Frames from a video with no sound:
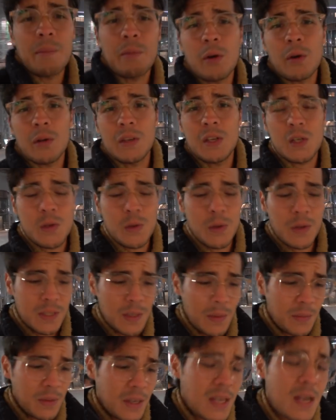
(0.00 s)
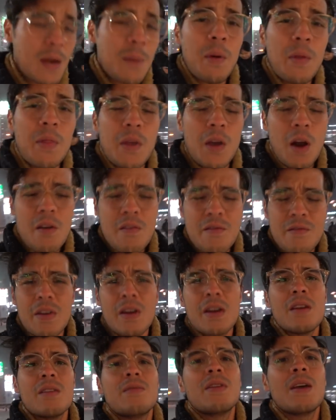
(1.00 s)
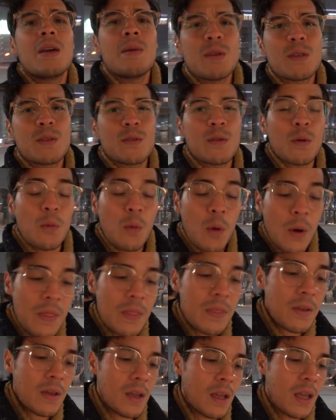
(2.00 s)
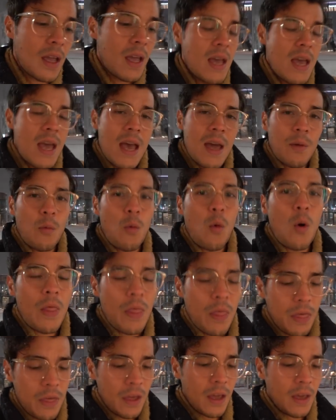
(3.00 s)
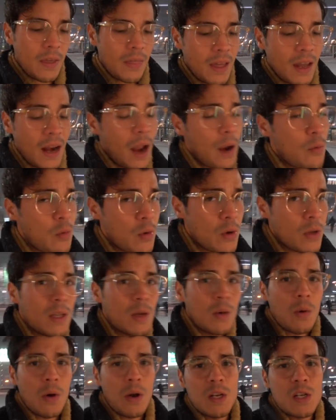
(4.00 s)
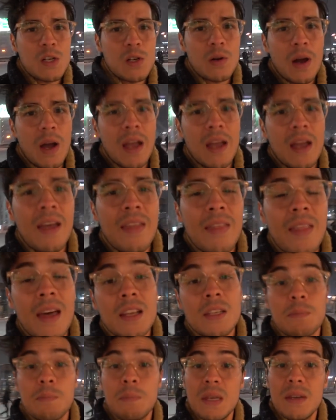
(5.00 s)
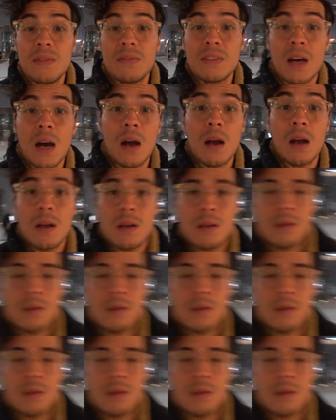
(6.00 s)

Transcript: I'm currently shooting something here, but they are very famous for one thing and one thing that I really want to try, and that is beef tongue.